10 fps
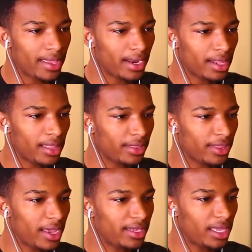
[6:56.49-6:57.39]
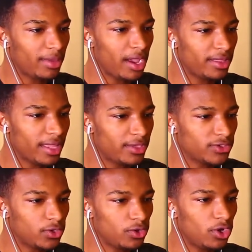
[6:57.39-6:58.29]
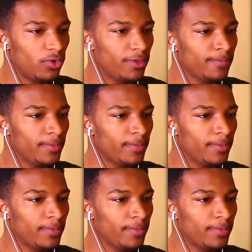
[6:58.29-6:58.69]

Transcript: And I like the idea behind that. So you know what?